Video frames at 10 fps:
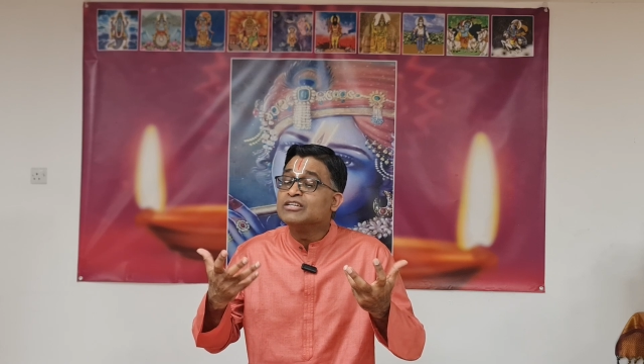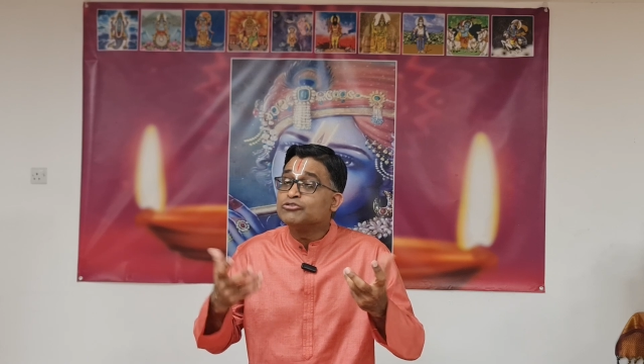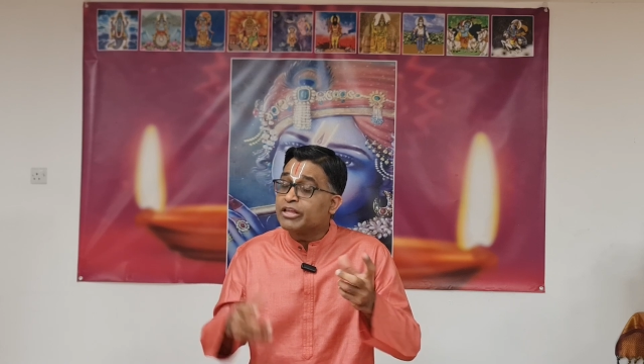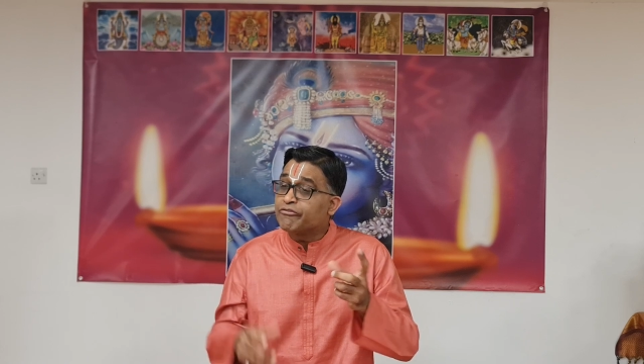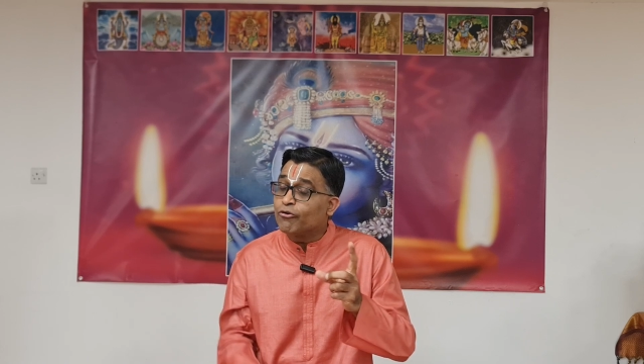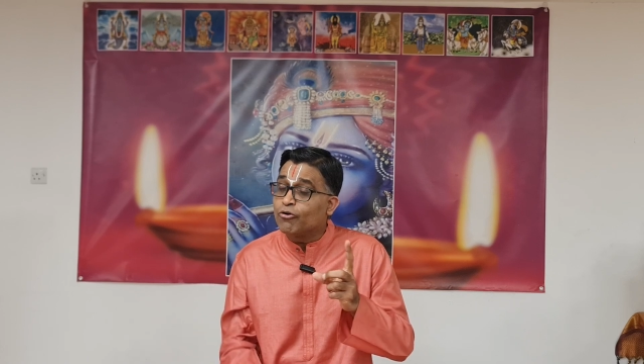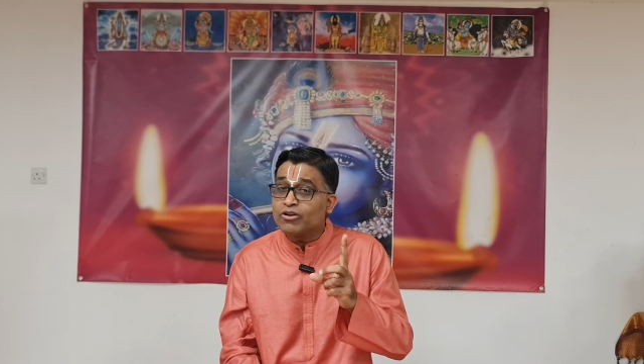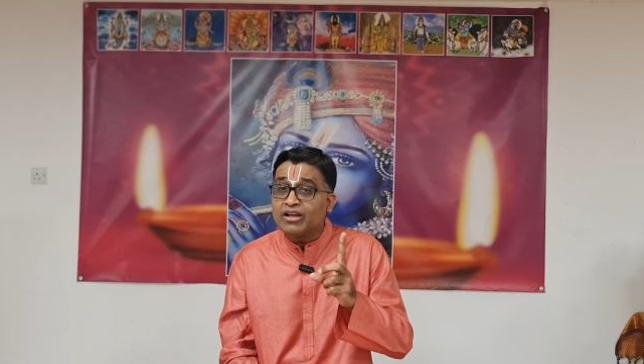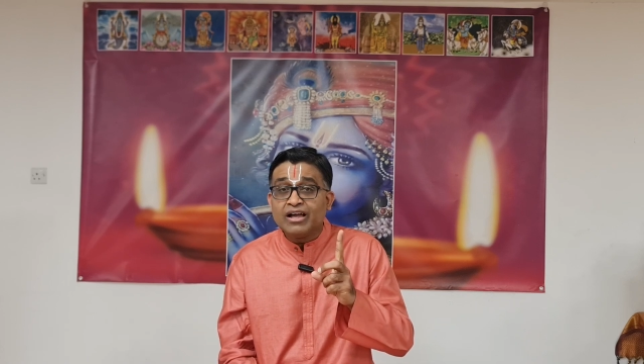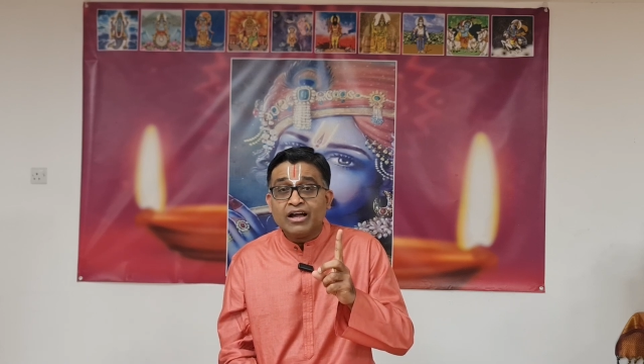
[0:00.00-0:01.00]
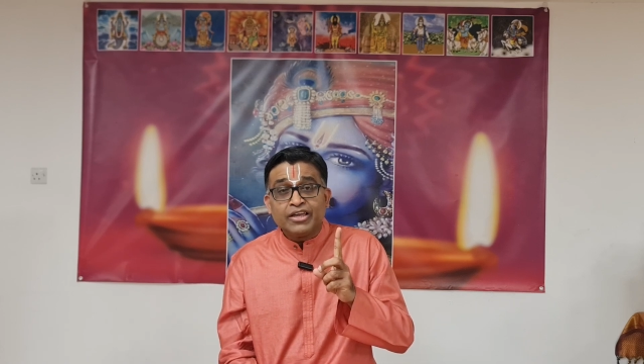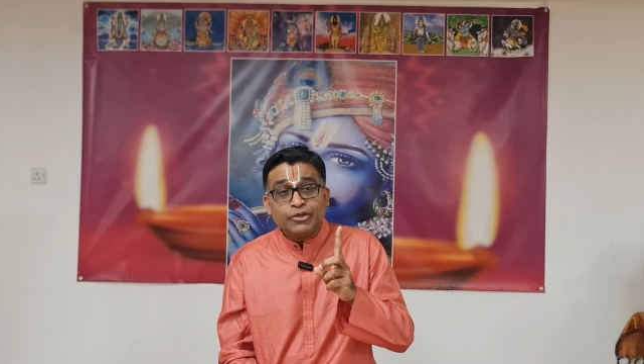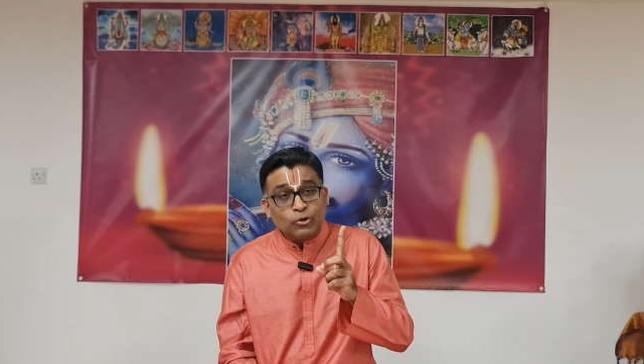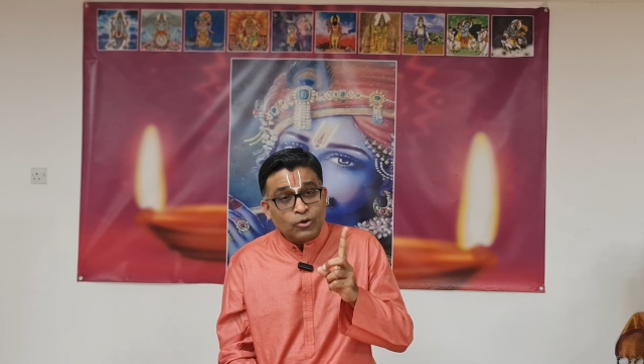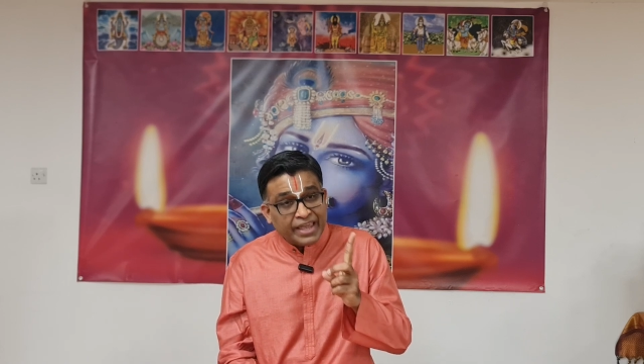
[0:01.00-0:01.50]
So therefore,
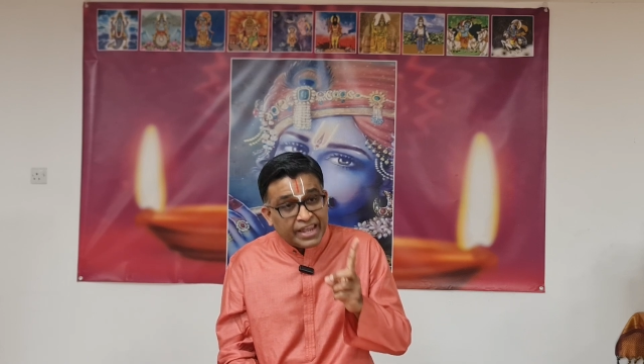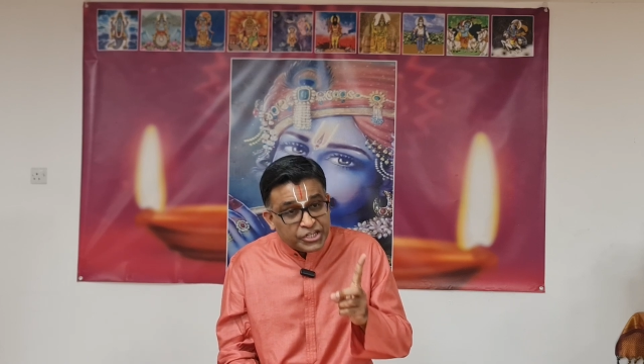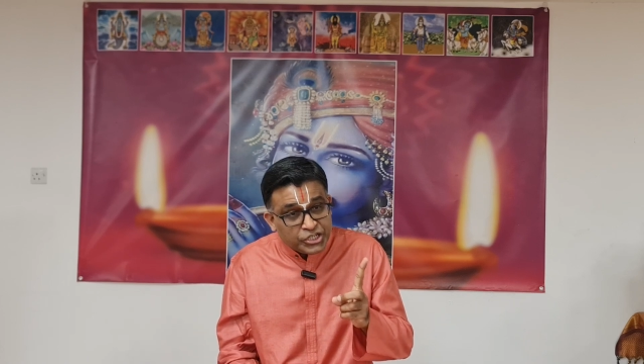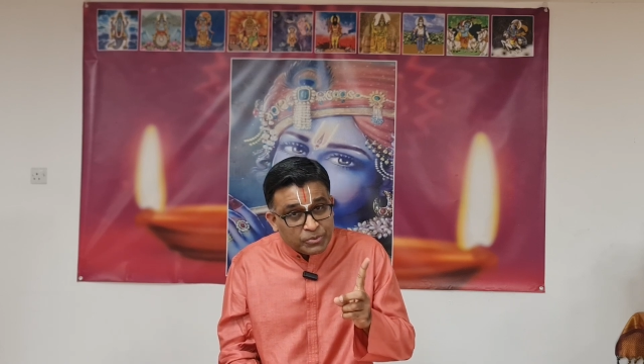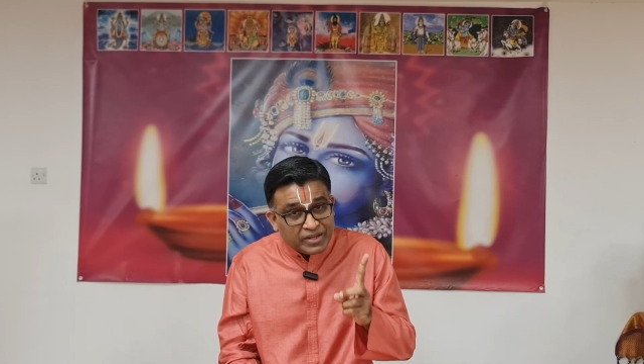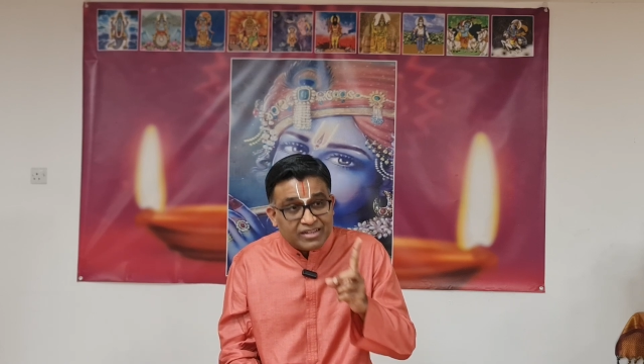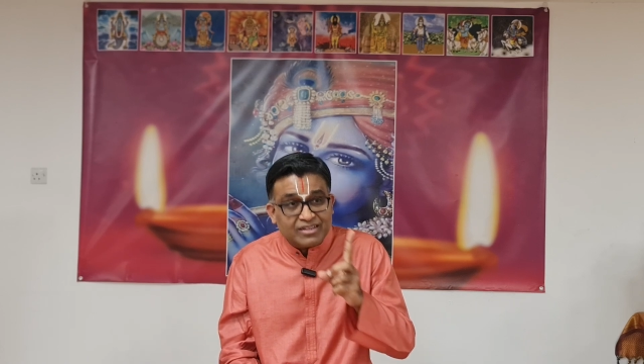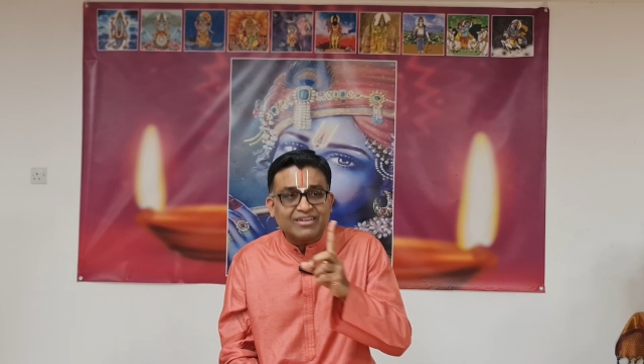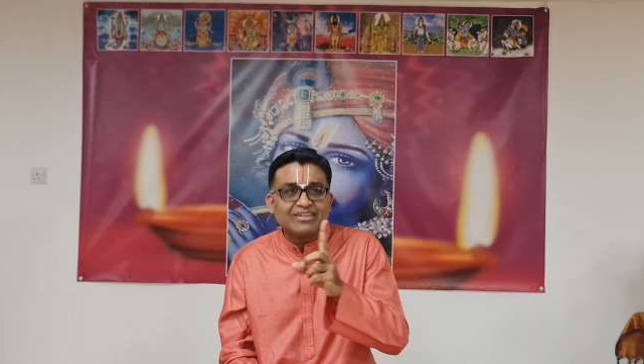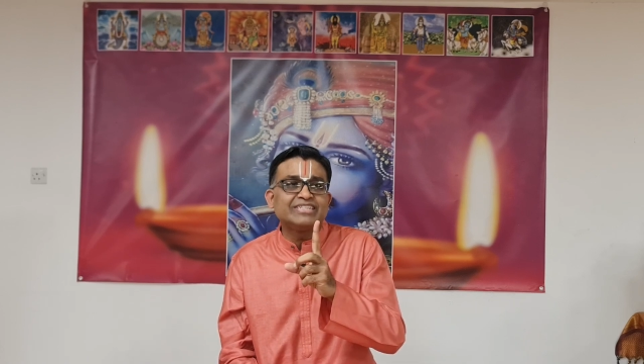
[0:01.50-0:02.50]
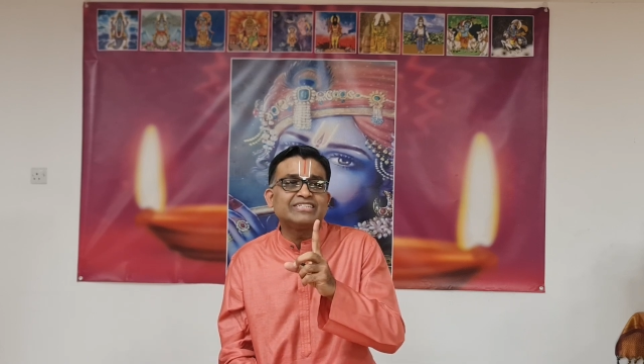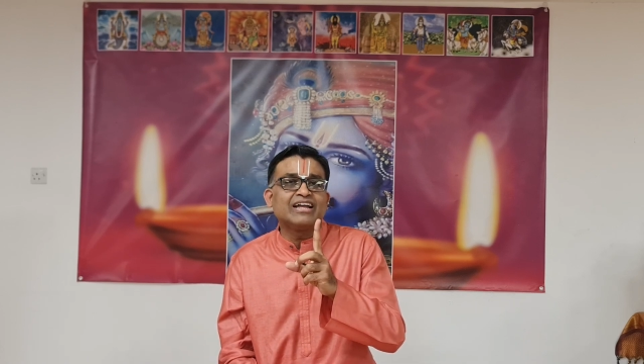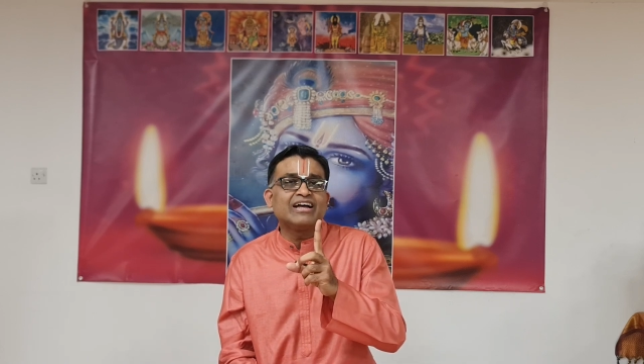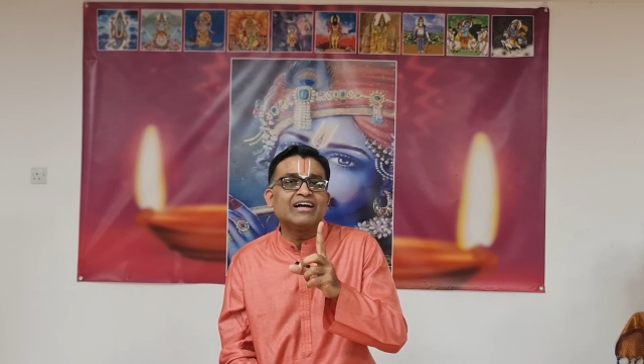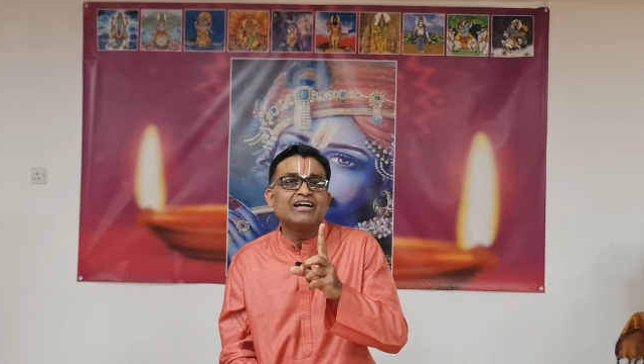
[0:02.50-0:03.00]
Yogeshwara
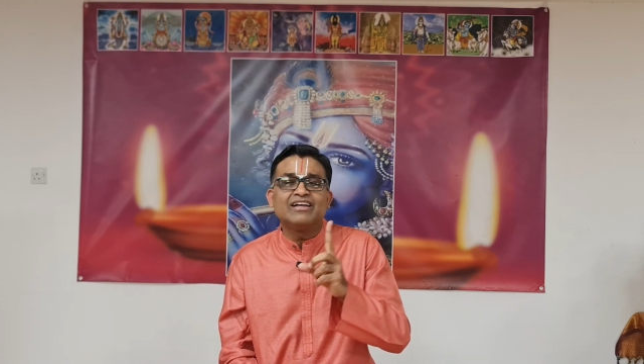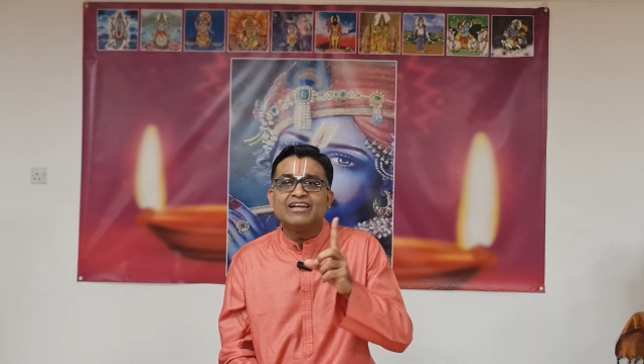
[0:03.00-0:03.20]
Krishnaha,